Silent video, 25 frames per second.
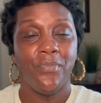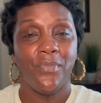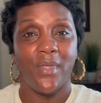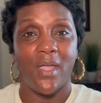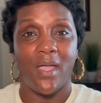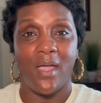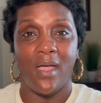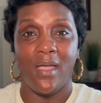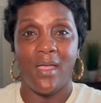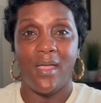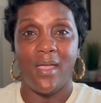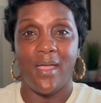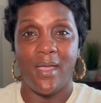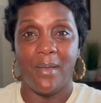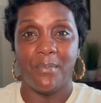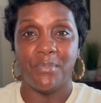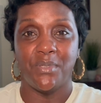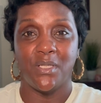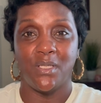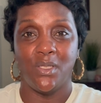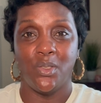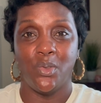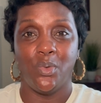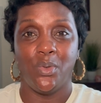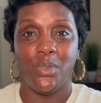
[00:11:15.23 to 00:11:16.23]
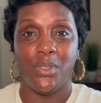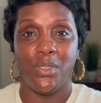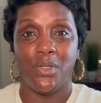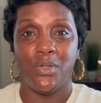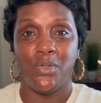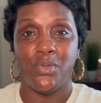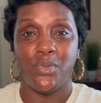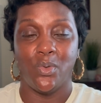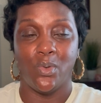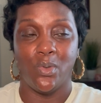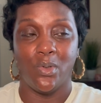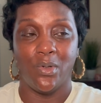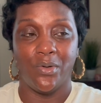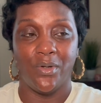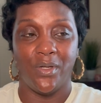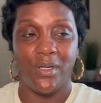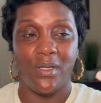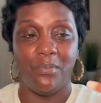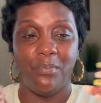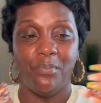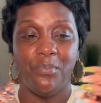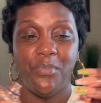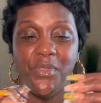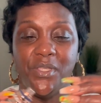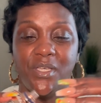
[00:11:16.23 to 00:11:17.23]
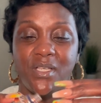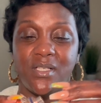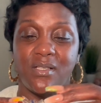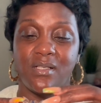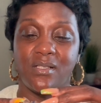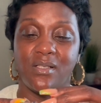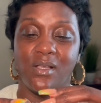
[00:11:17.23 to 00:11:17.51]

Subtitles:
I absolutely adore it. This is